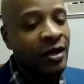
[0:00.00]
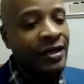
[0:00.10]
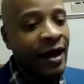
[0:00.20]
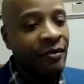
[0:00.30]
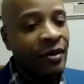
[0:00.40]

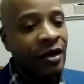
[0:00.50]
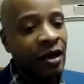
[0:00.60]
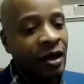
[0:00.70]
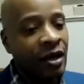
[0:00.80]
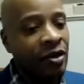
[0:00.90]
Tell me,
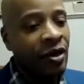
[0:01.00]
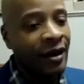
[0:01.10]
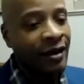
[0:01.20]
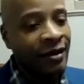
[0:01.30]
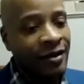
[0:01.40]

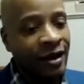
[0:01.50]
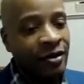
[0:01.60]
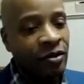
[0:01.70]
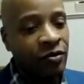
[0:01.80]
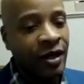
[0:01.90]
I think you said
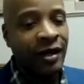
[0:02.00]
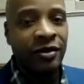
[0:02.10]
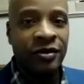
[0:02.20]
two things.